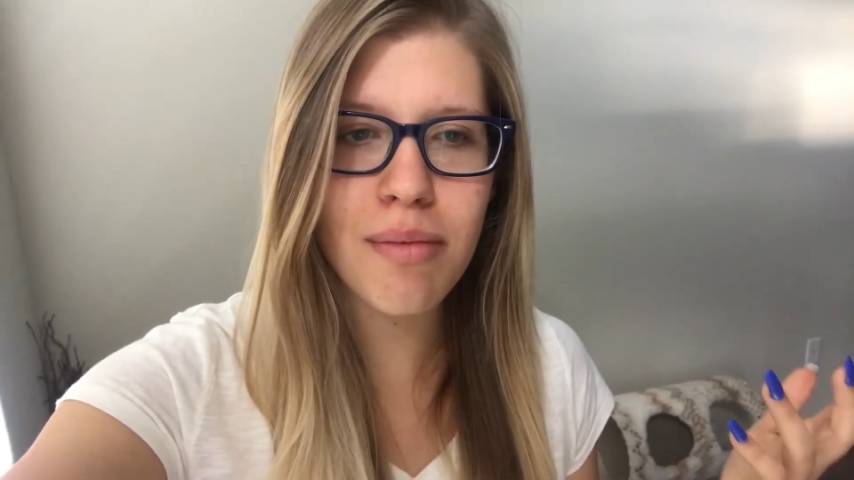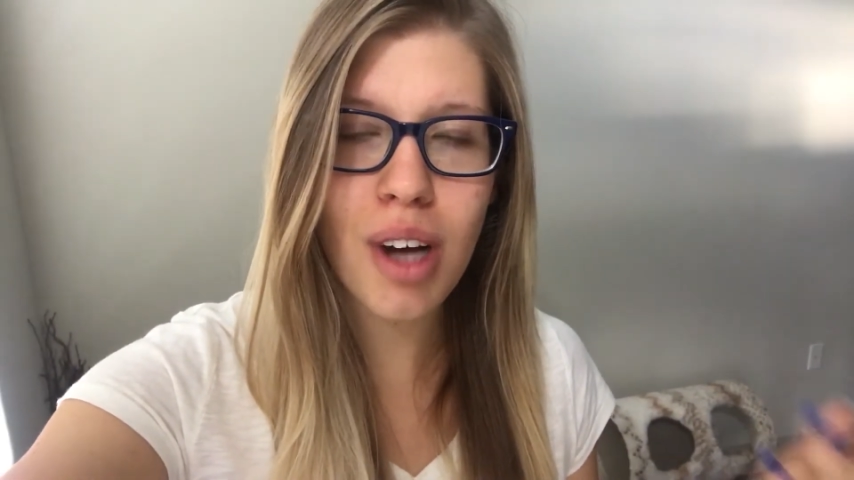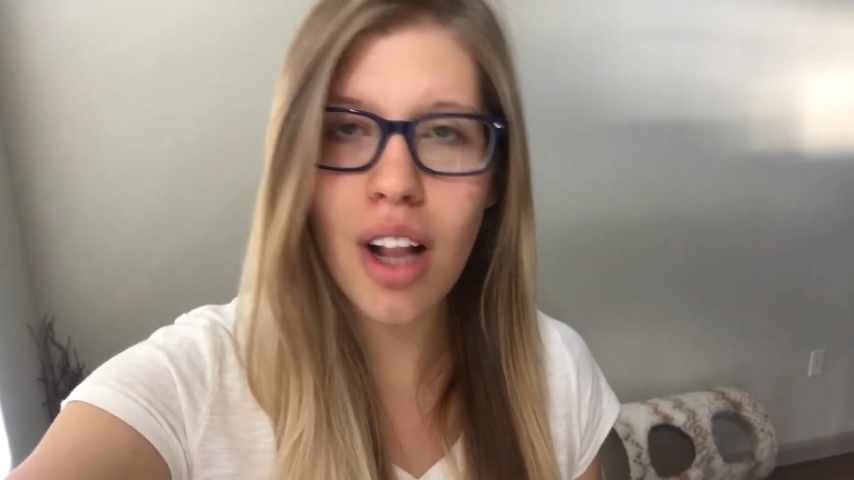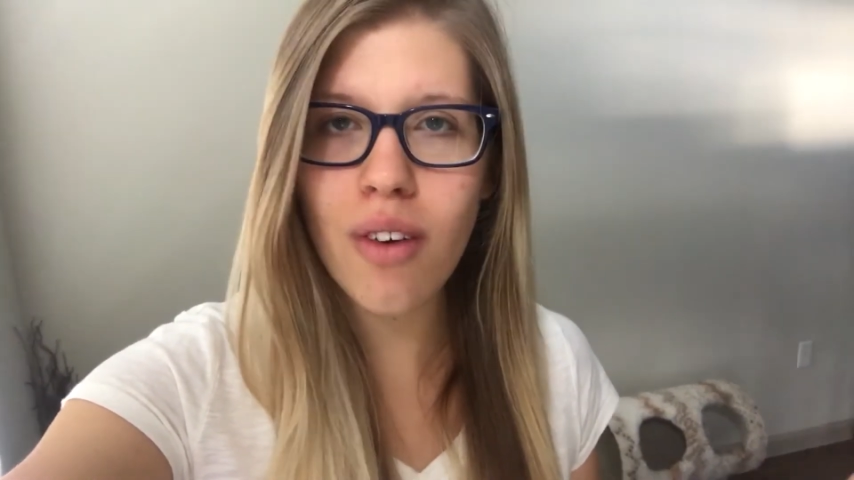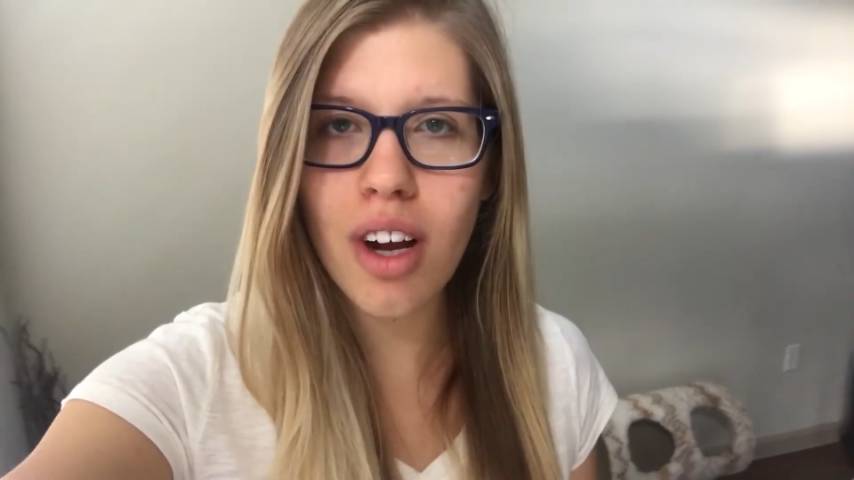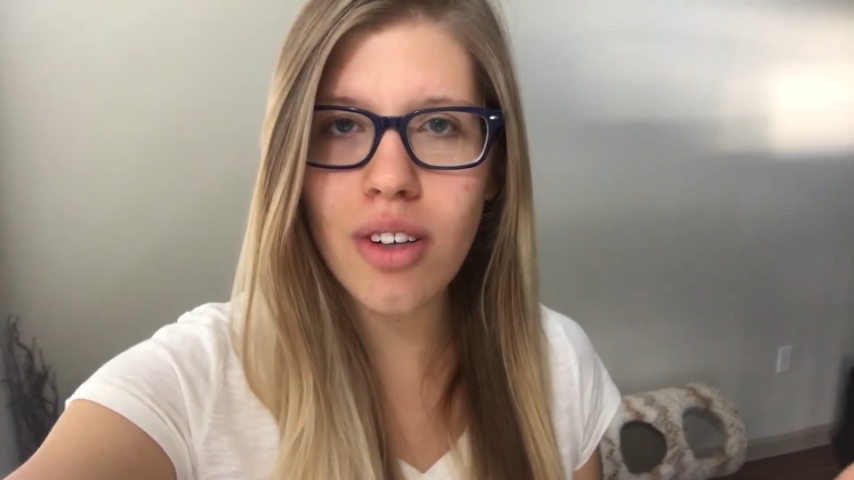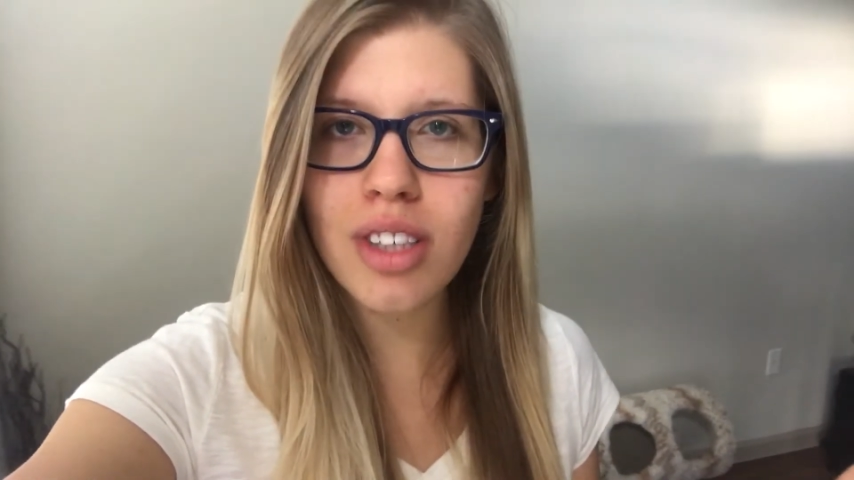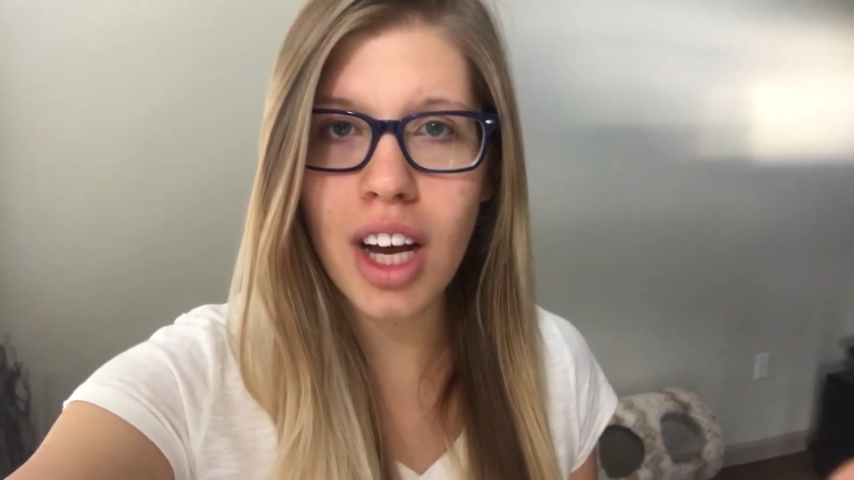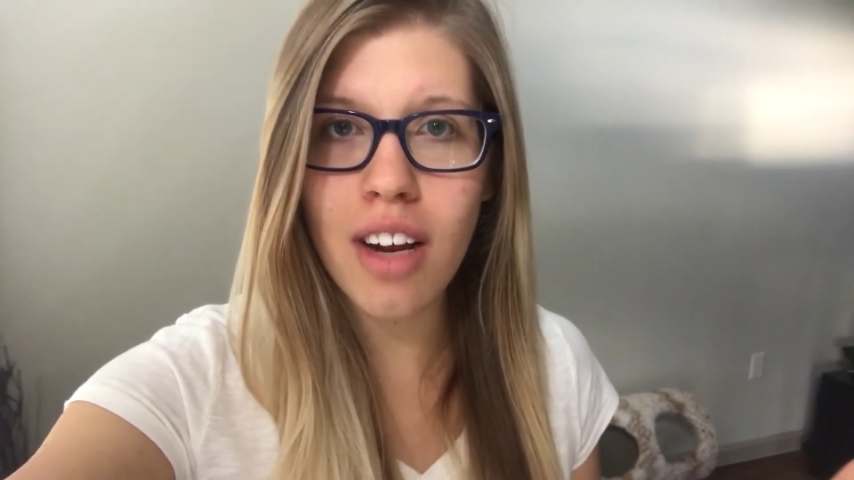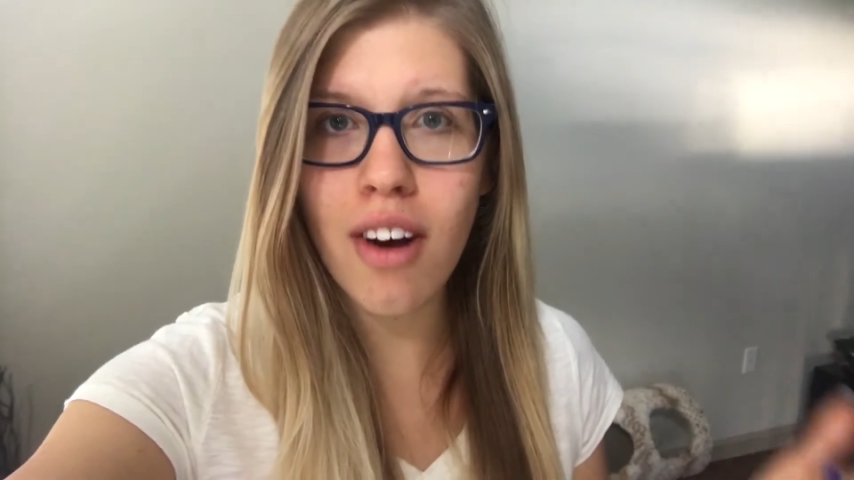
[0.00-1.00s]
Colorado
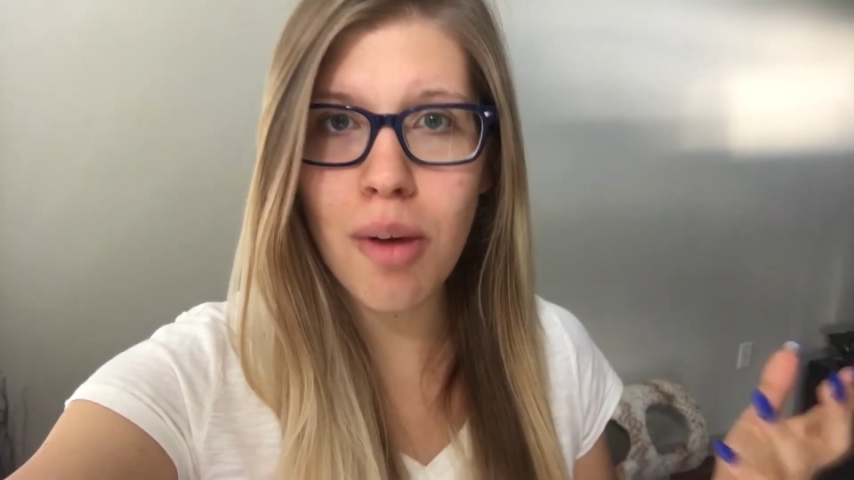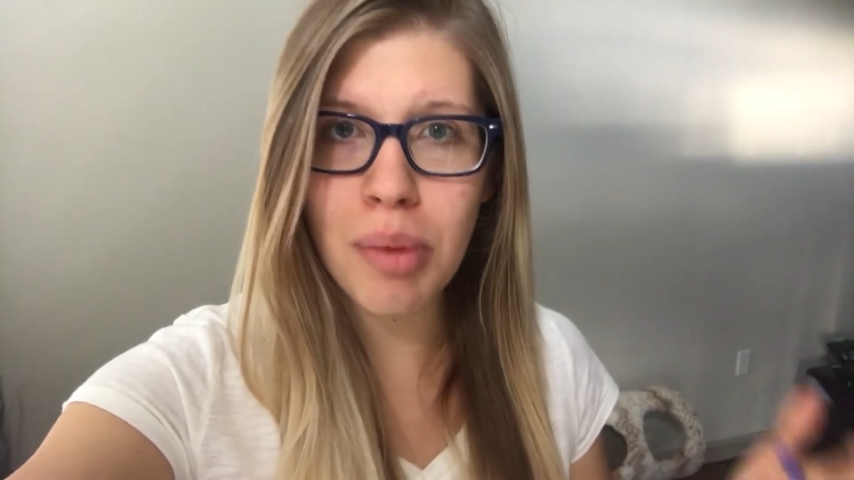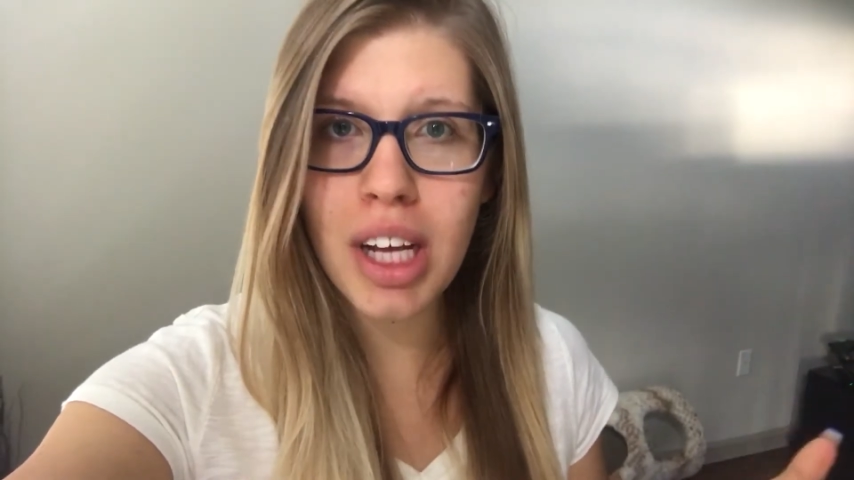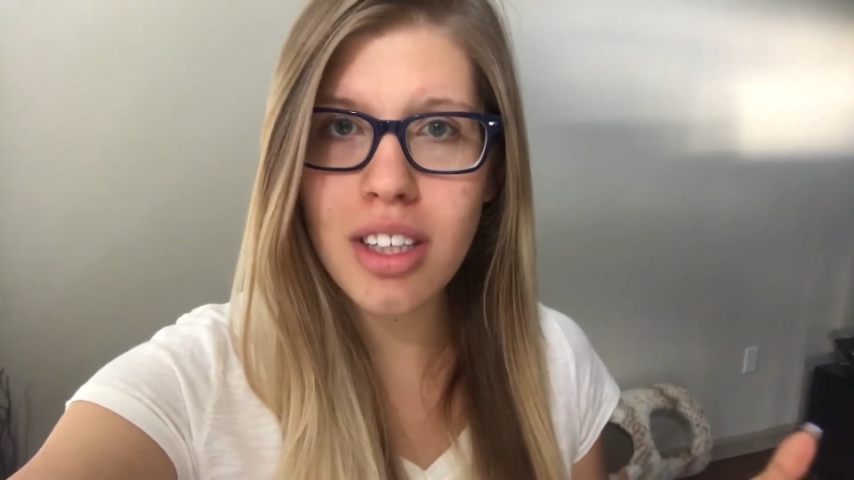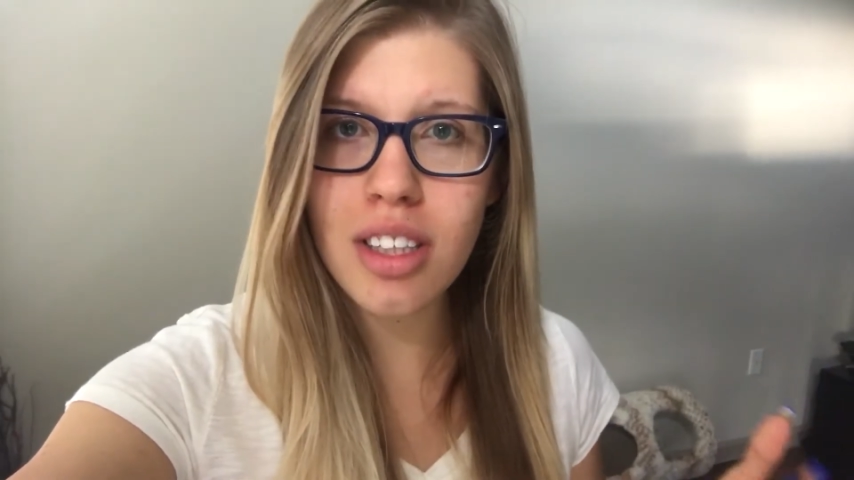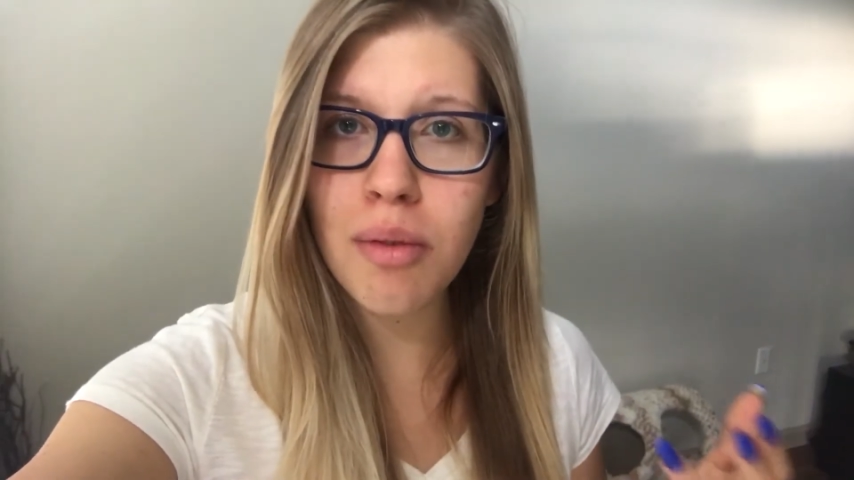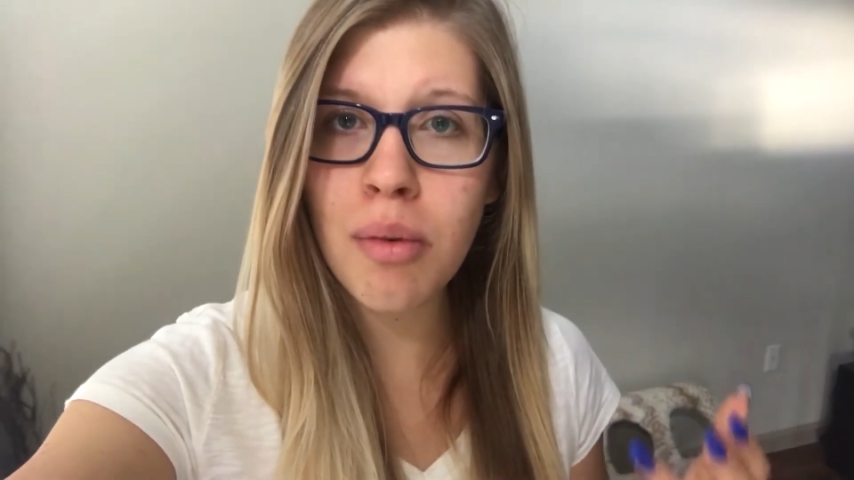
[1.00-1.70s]
is kind of our place that